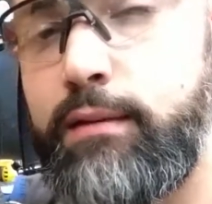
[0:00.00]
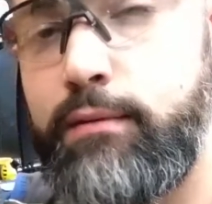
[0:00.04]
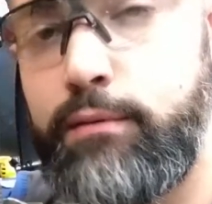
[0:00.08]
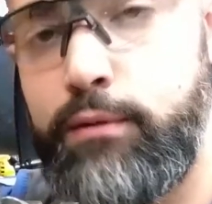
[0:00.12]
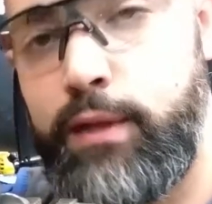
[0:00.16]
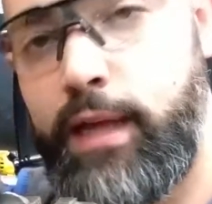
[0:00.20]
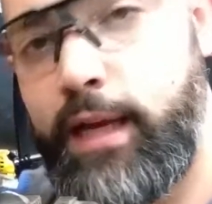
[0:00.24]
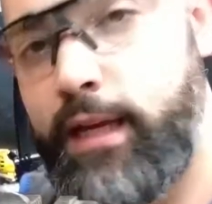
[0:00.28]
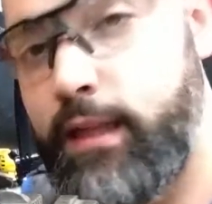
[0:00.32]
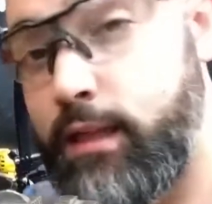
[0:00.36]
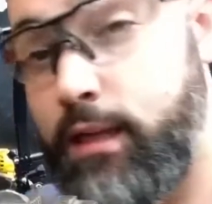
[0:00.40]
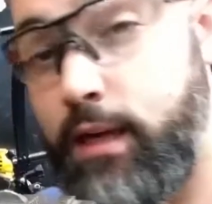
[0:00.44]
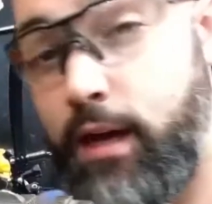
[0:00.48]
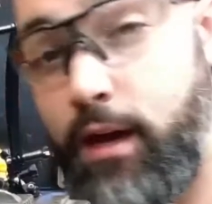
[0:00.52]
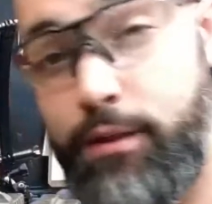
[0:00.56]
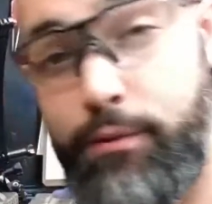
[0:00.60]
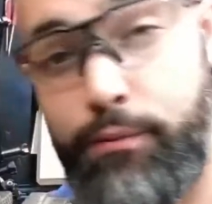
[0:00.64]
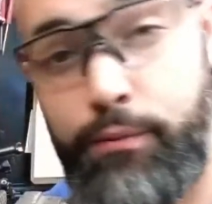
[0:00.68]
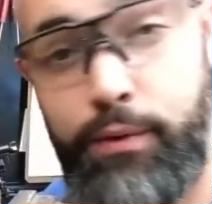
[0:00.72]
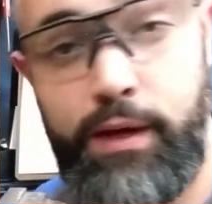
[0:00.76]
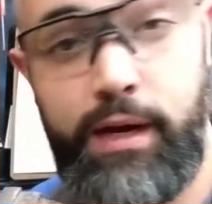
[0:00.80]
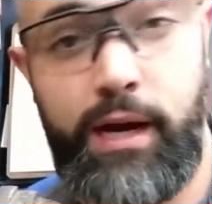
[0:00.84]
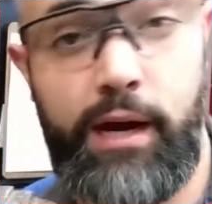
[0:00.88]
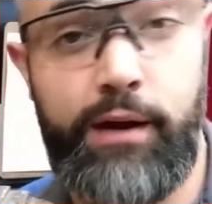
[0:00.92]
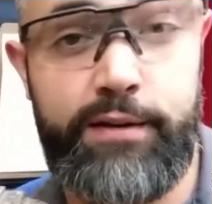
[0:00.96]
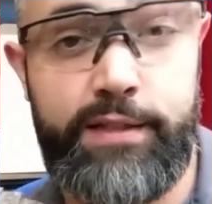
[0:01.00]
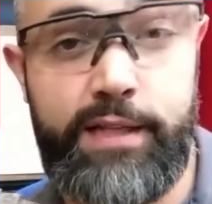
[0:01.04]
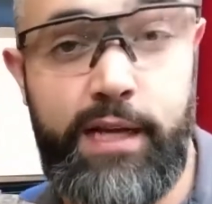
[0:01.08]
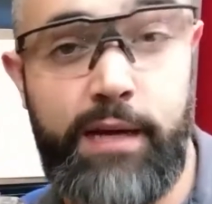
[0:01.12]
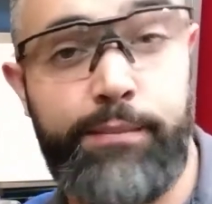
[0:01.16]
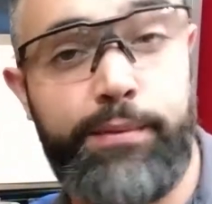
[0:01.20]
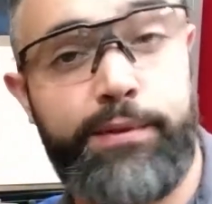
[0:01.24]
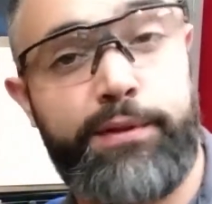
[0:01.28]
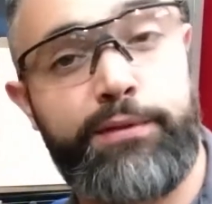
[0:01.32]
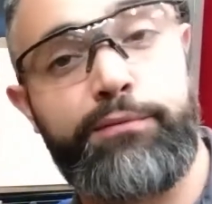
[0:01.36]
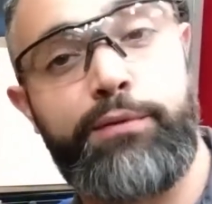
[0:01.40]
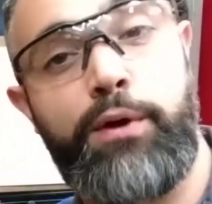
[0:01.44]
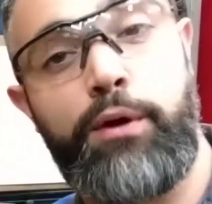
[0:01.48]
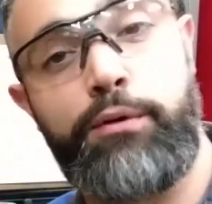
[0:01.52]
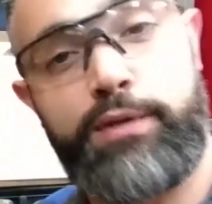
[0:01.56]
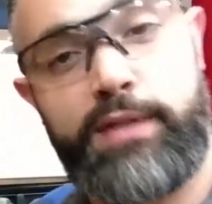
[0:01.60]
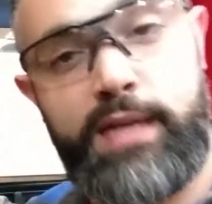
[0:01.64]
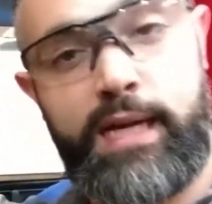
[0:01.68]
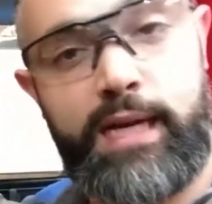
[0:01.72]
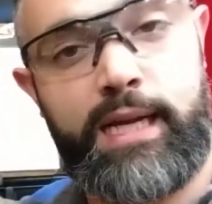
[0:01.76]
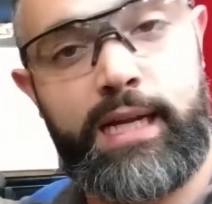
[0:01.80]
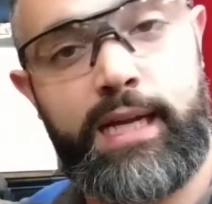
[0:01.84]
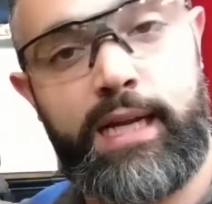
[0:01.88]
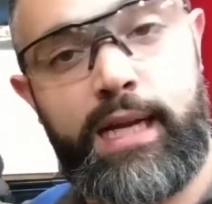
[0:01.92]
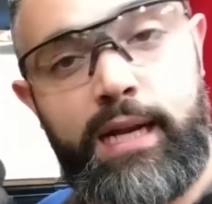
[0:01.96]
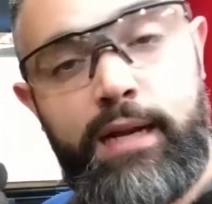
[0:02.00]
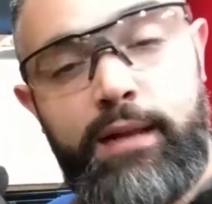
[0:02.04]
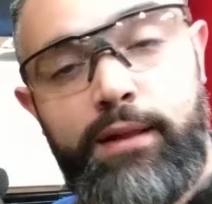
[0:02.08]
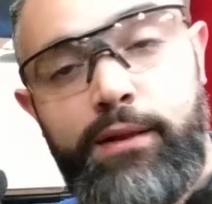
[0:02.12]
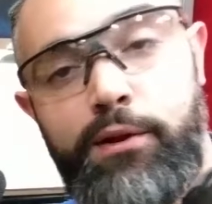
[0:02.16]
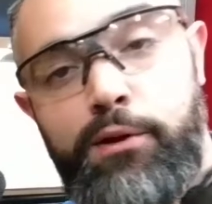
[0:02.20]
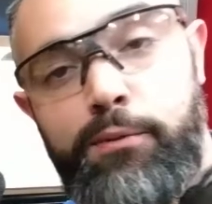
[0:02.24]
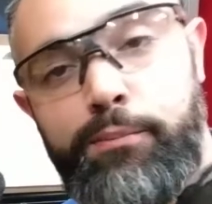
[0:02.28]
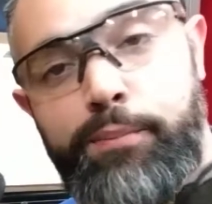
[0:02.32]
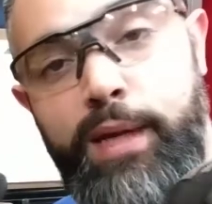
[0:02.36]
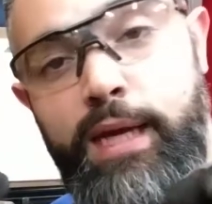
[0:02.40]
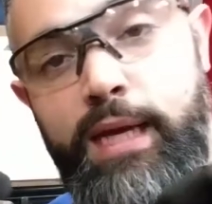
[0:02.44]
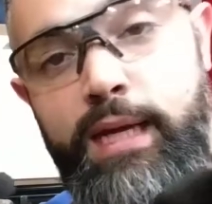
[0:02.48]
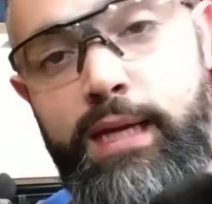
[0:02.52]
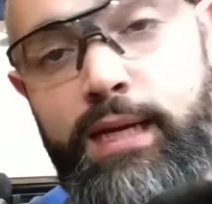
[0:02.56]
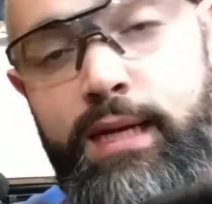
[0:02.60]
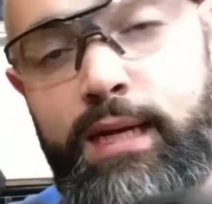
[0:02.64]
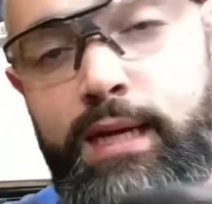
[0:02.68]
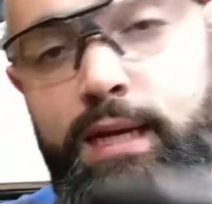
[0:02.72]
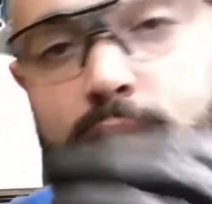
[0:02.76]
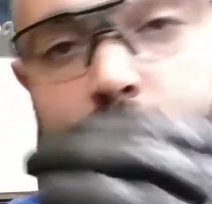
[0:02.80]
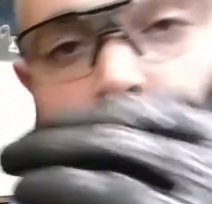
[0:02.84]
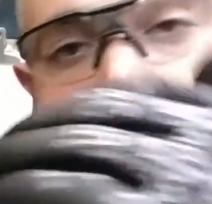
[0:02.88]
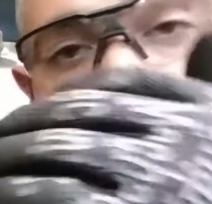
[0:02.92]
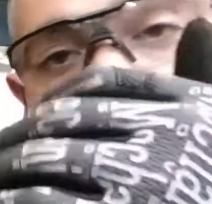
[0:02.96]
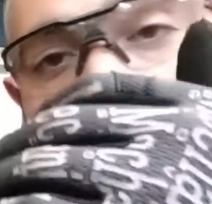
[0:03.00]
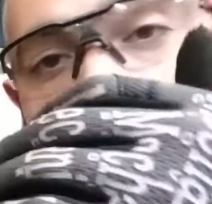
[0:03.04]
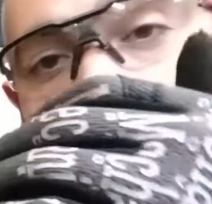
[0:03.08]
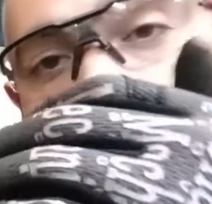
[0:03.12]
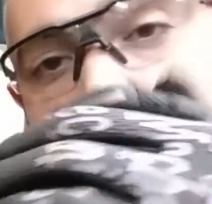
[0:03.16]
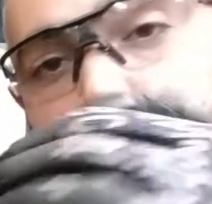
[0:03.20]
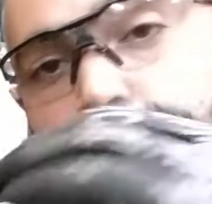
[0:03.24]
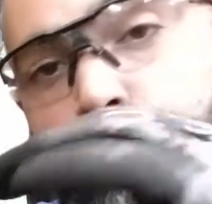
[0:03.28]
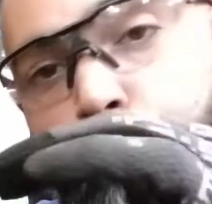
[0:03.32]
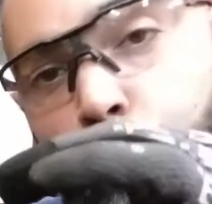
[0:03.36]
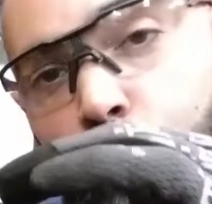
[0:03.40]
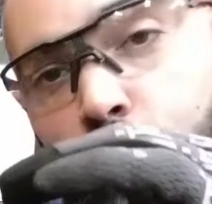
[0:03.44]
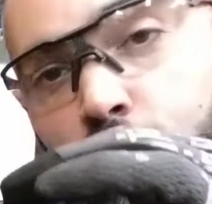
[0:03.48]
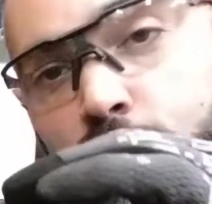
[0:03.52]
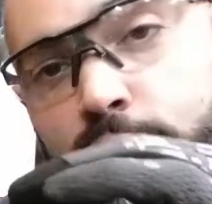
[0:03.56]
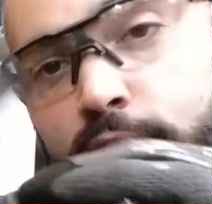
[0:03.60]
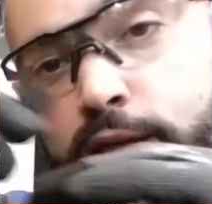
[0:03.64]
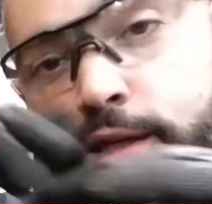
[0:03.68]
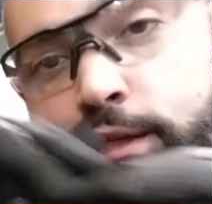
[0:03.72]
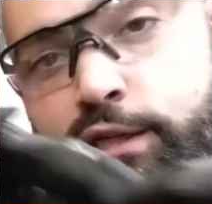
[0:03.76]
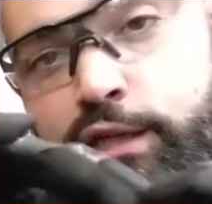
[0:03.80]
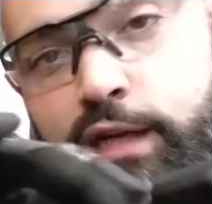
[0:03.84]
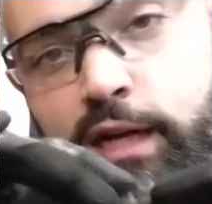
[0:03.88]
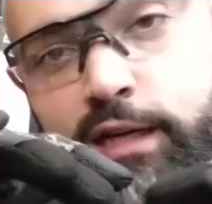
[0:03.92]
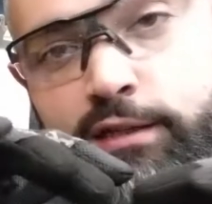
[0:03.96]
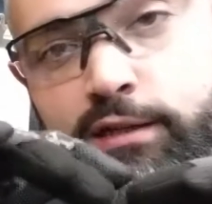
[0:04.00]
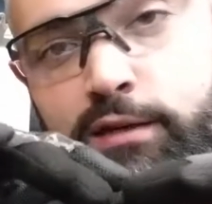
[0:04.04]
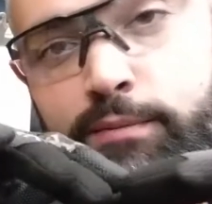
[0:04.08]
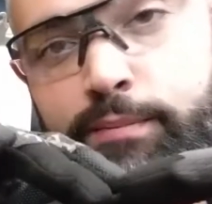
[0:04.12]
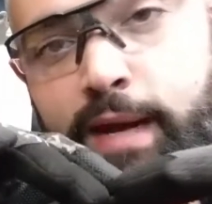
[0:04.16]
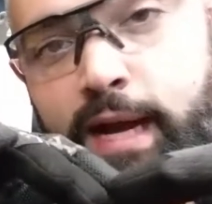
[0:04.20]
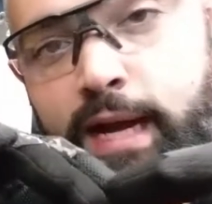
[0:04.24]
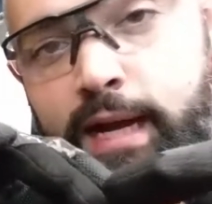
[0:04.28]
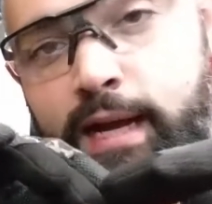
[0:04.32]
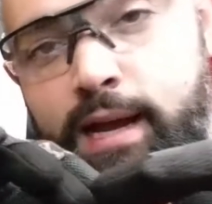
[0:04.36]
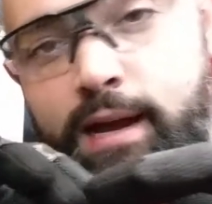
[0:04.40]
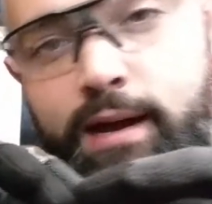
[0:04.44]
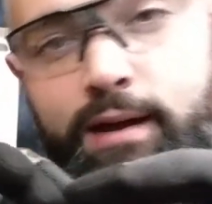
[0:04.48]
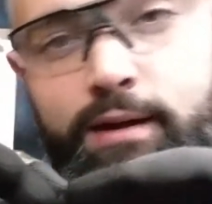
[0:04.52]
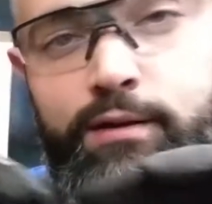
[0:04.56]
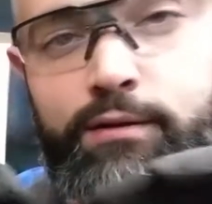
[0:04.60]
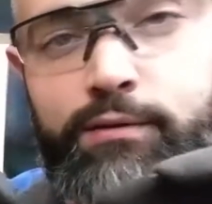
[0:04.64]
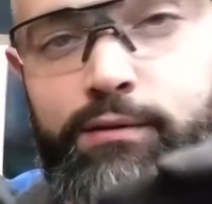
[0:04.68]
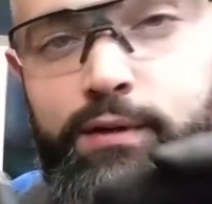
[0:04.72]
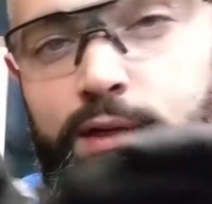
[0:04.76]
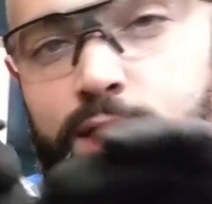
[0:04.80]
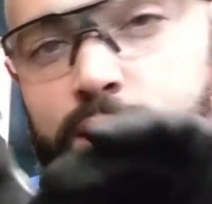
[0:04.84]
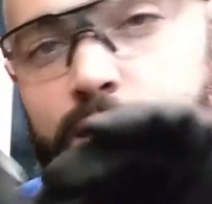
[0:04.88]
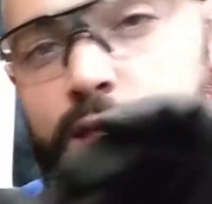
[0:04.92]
Like the other one, I was able to rotate it in a little bit and then work the adjuster back out,